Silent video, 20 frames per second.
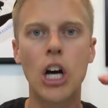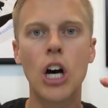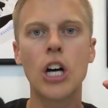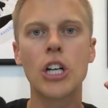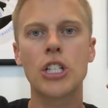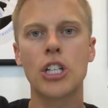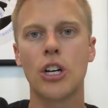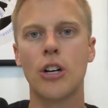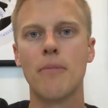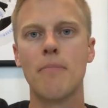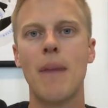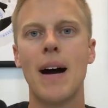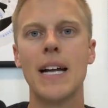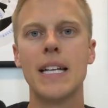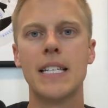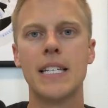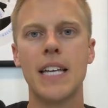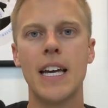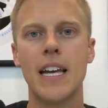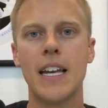long-term
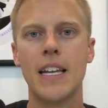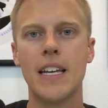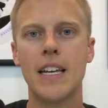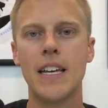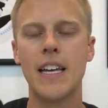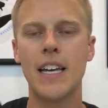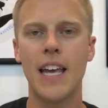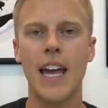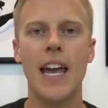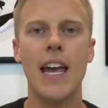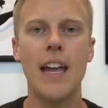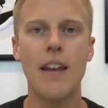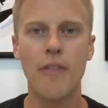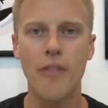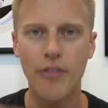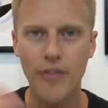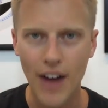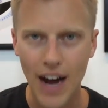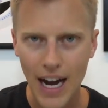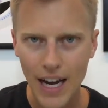mindset, okay? In
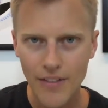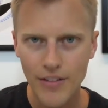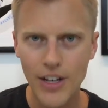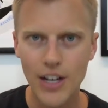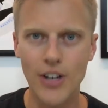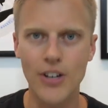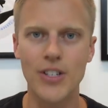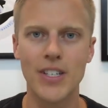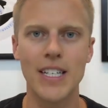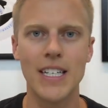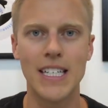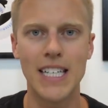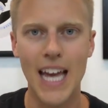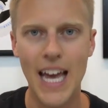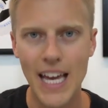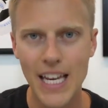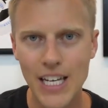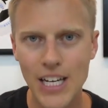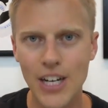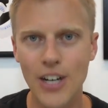5 years, in
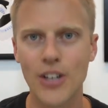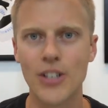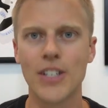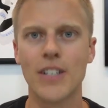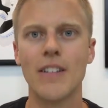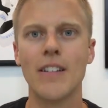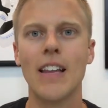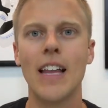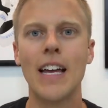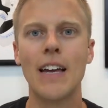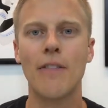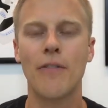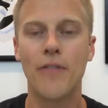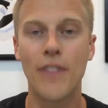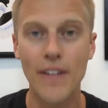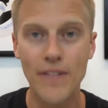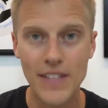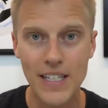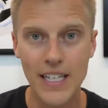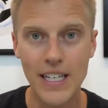10 years, in like
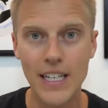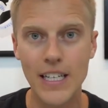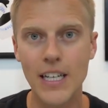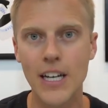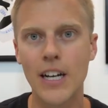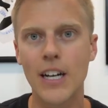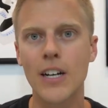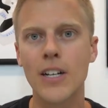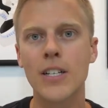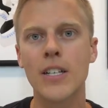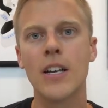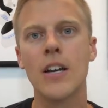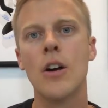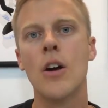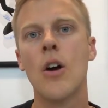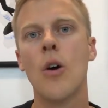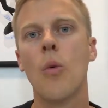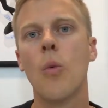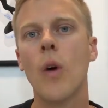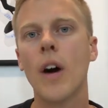15 years,
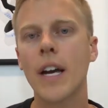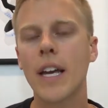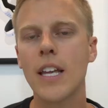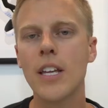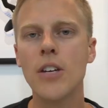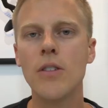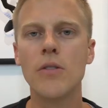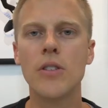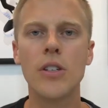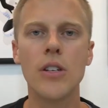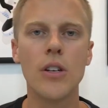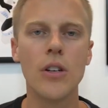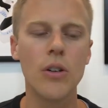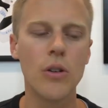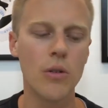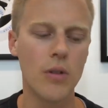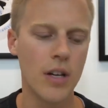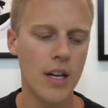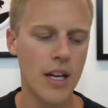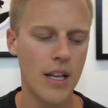what can you
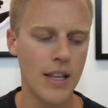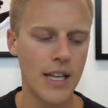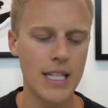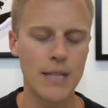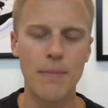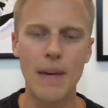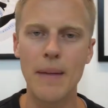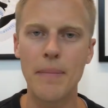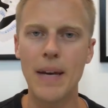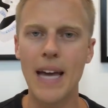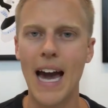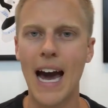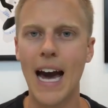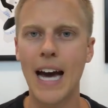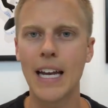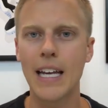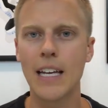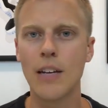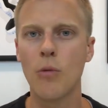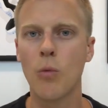do that's maybe
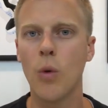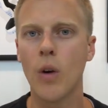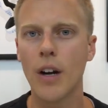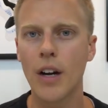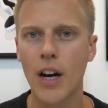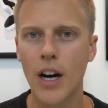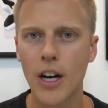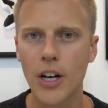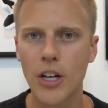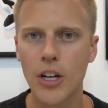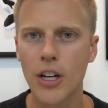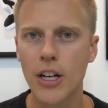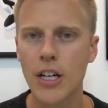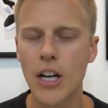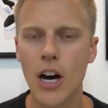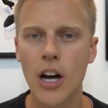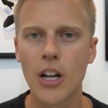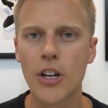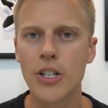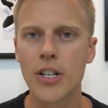adding
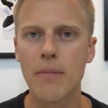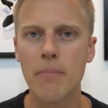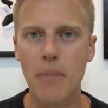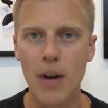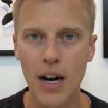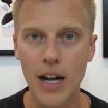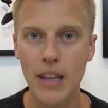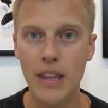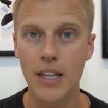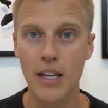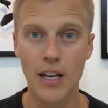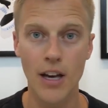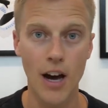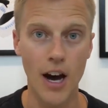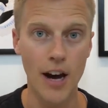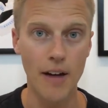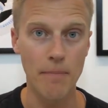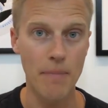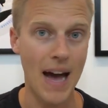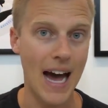$100 a month
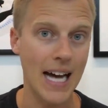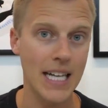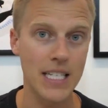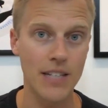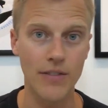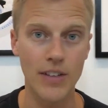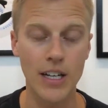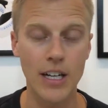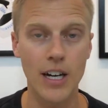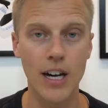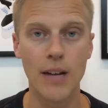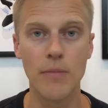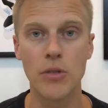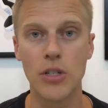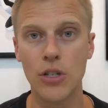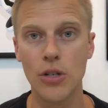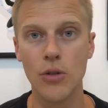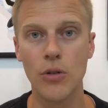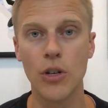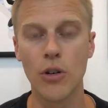of passive income
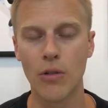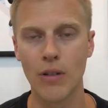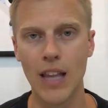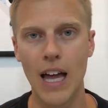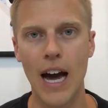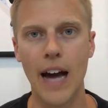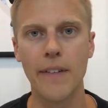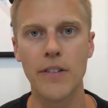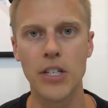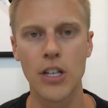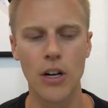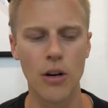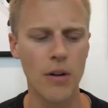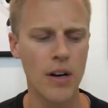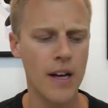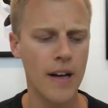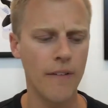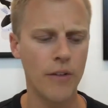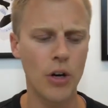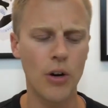to your life? So
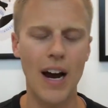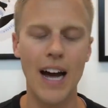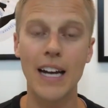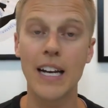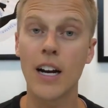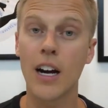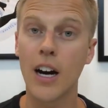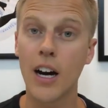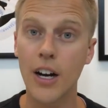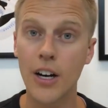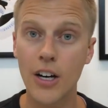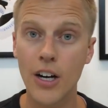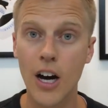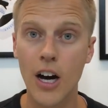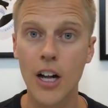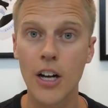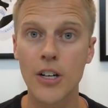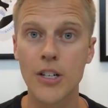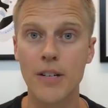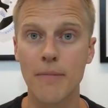if you're adding
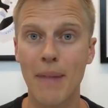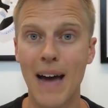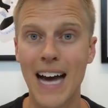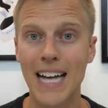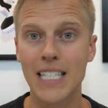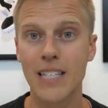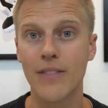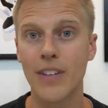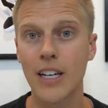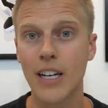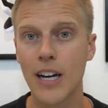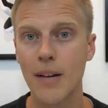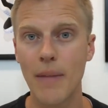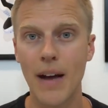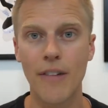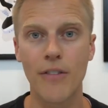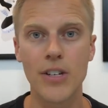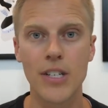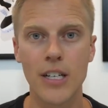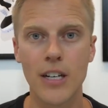$100 of passive income
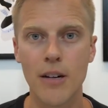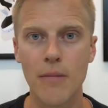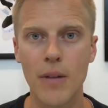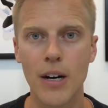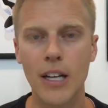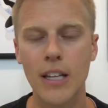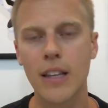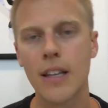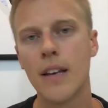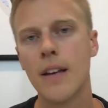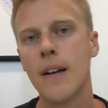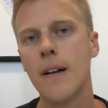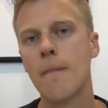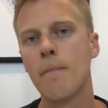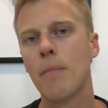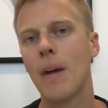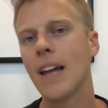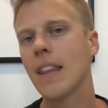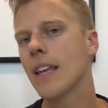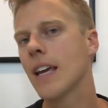every single month,
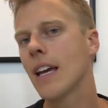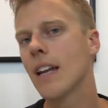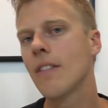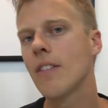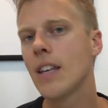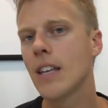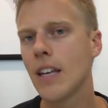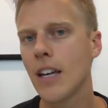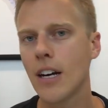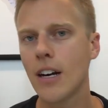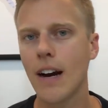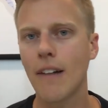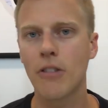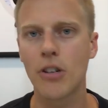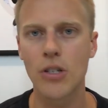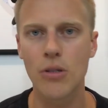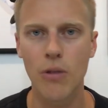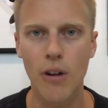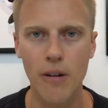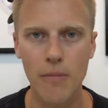by the end of the year,
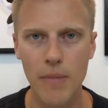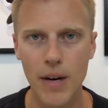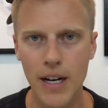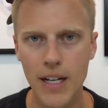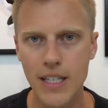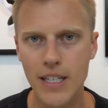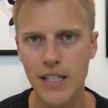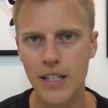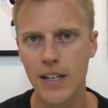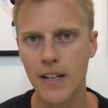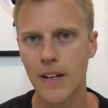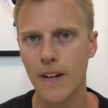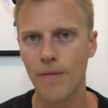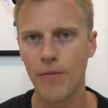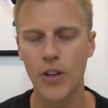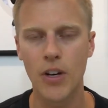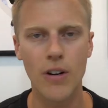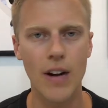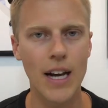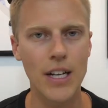after 12 months,
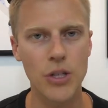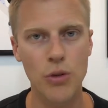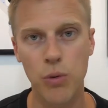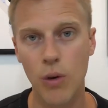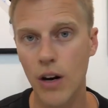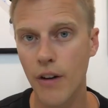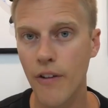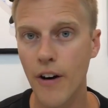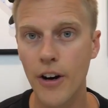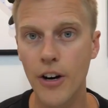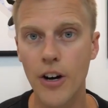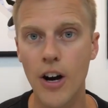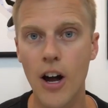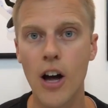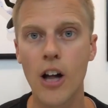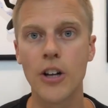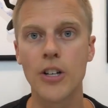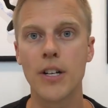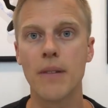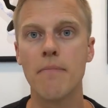you're at
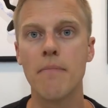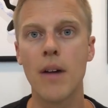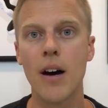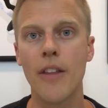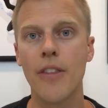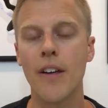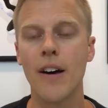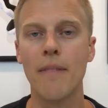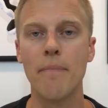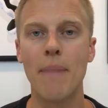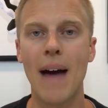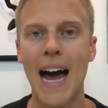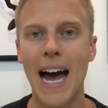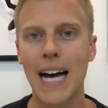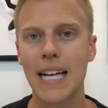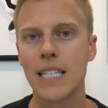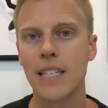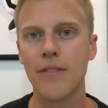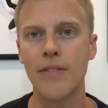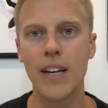$1,200 a month of
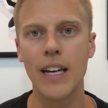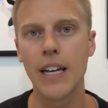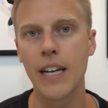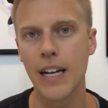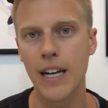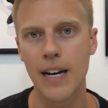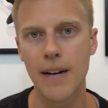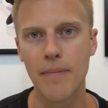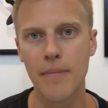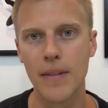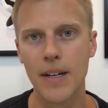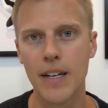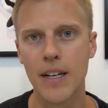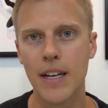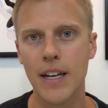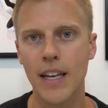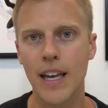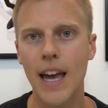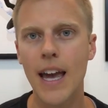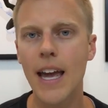passive income.
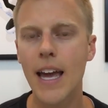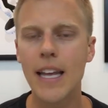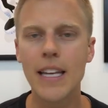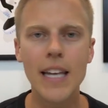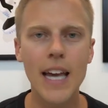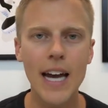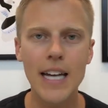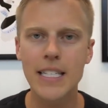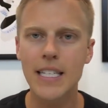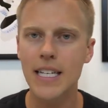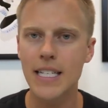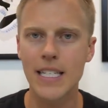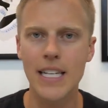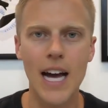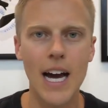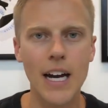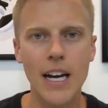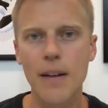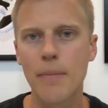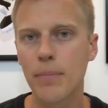Okay, and yes, it's
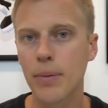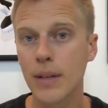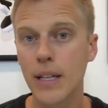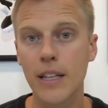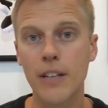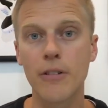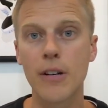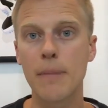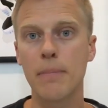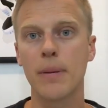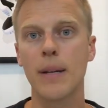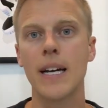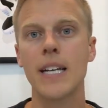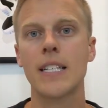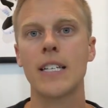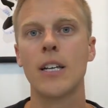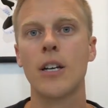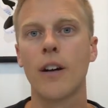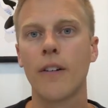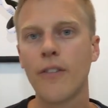not completely
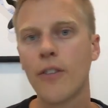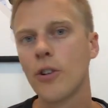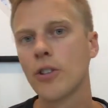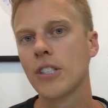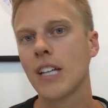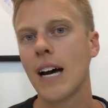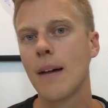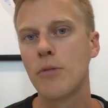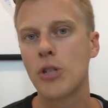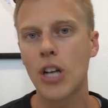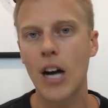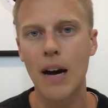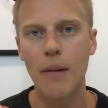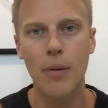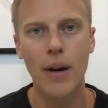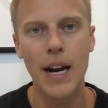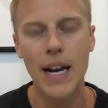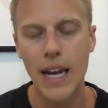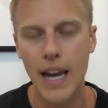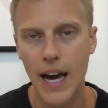replacing your full-time
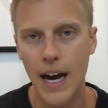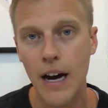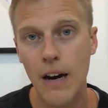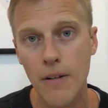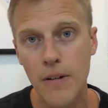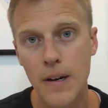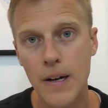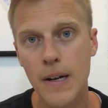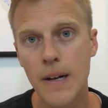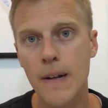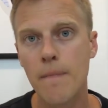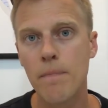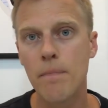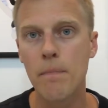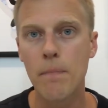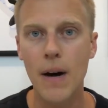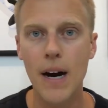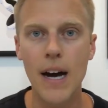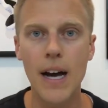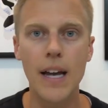job right now,
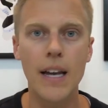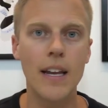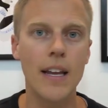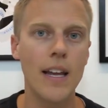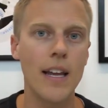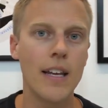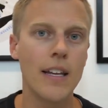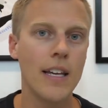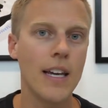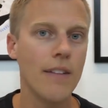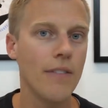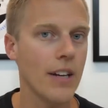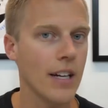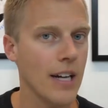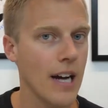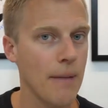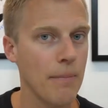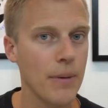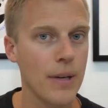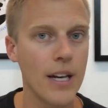but give it a
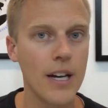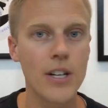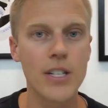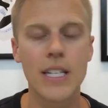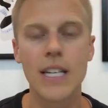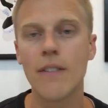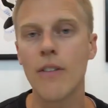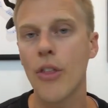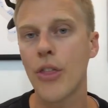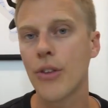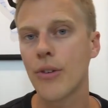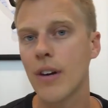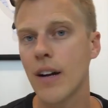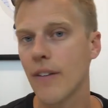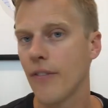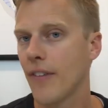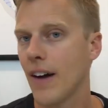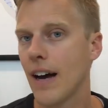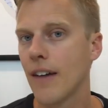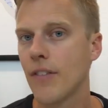couple years, give it 3
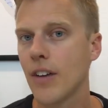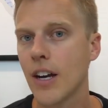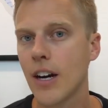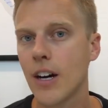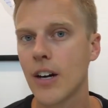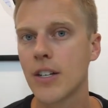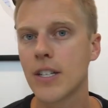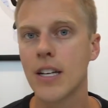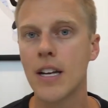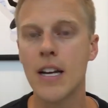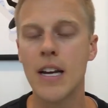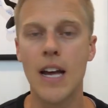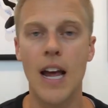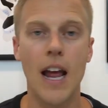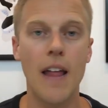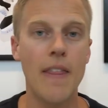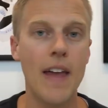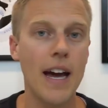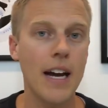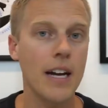to 5 years,
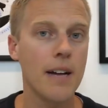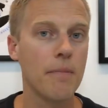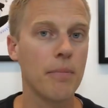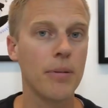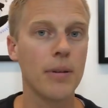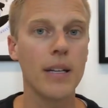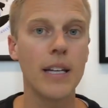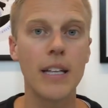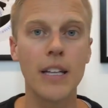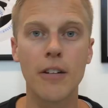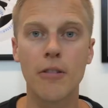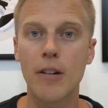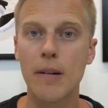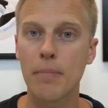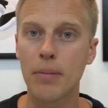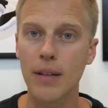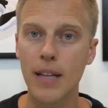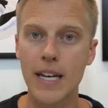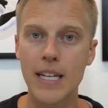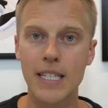and that completely
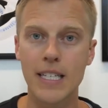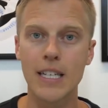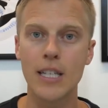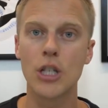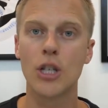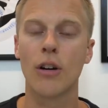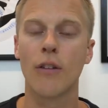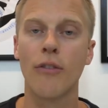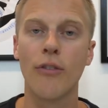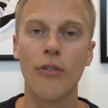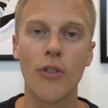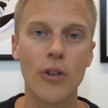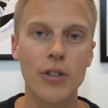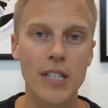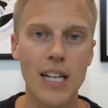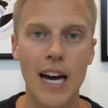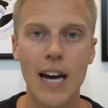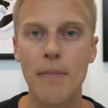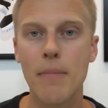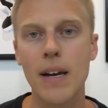replaces your
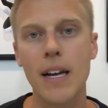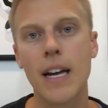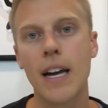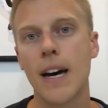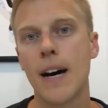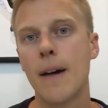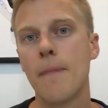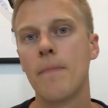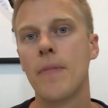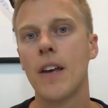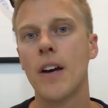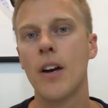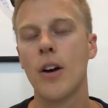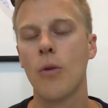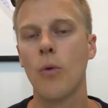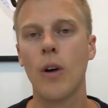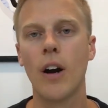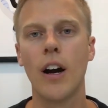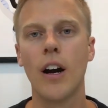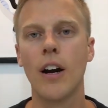full-time income,
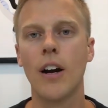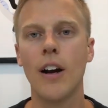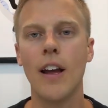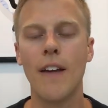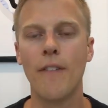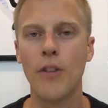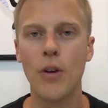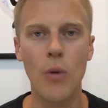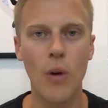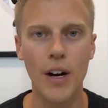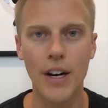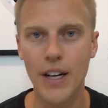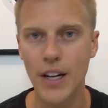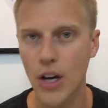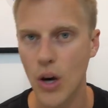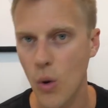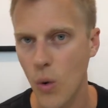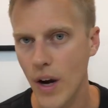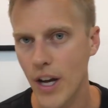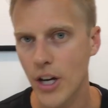where if you wanted to
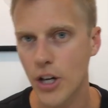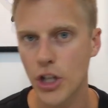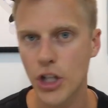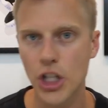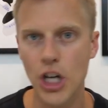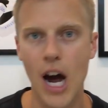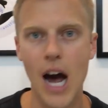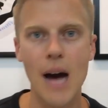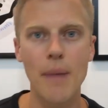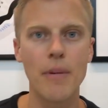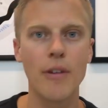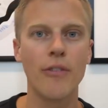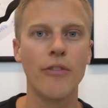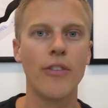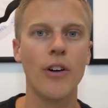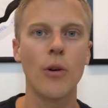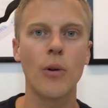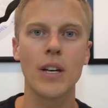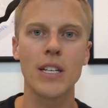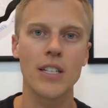quit your job and
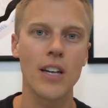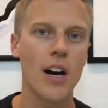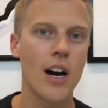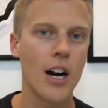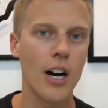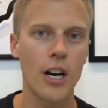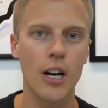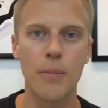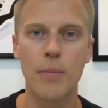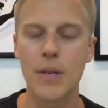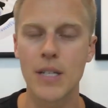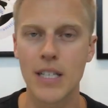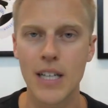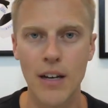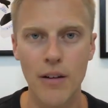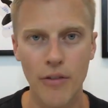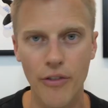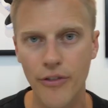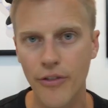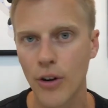focus
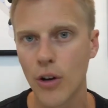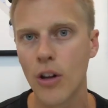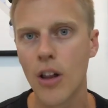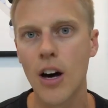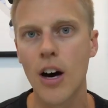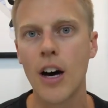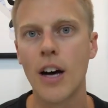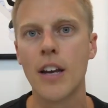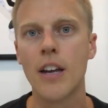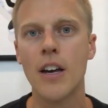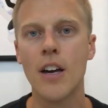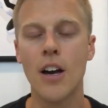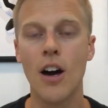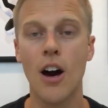100% full on